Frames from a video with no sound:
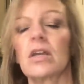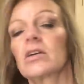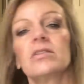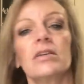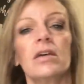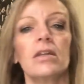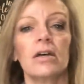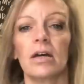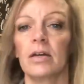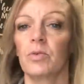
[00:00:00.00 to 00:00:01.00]
because then
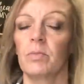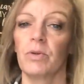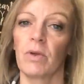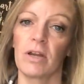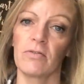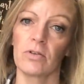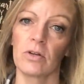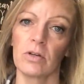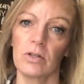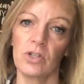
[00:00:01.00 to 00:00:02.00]
uh, it would be ready
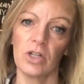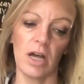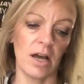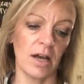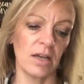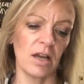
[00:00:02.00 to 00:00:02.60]
for July.